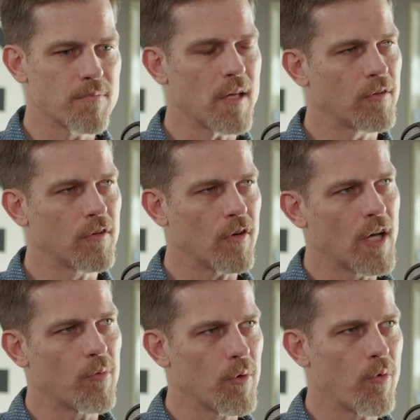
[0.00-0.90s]
Pastor
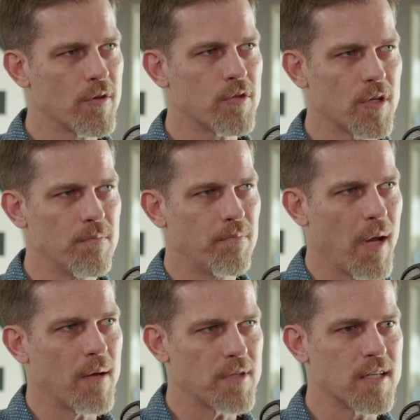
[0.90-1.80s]
Tony, we want you to
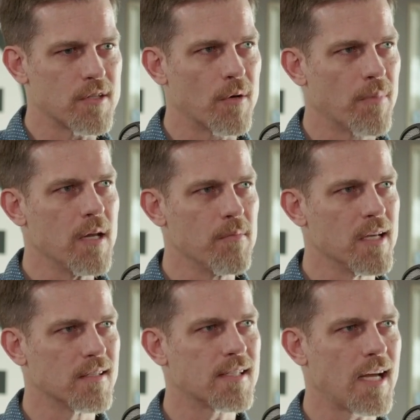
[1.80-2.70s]
baptize our
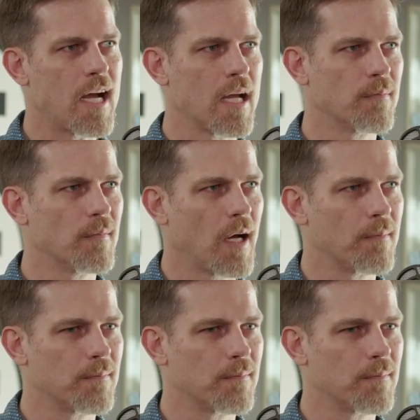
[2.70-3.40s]
baby, it's time.